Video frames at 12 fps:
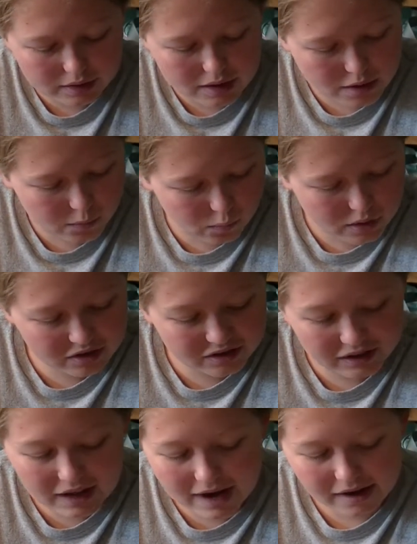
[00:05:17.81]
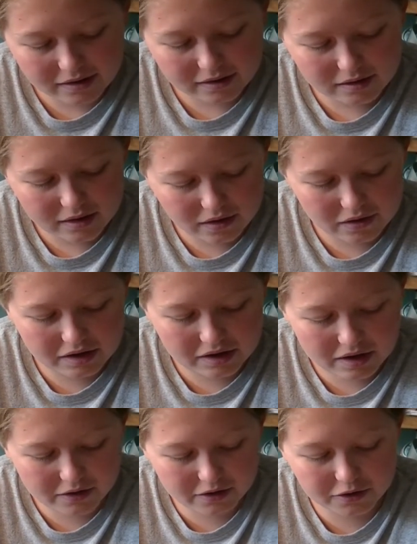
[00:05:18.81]
In which glass does the
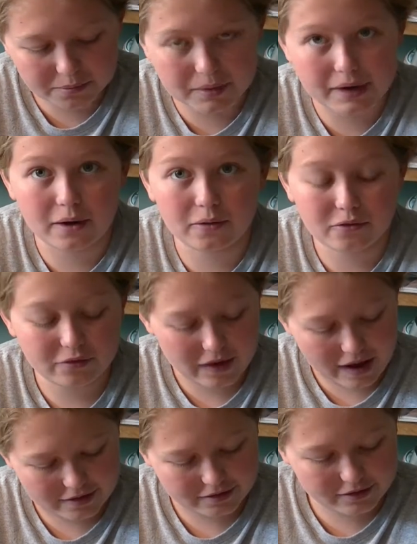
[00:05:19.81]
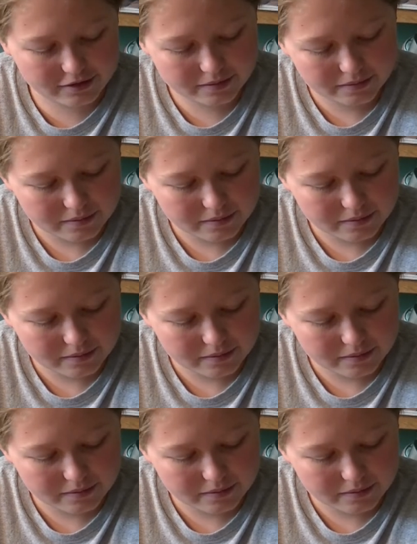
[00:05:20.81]
color spread out faster?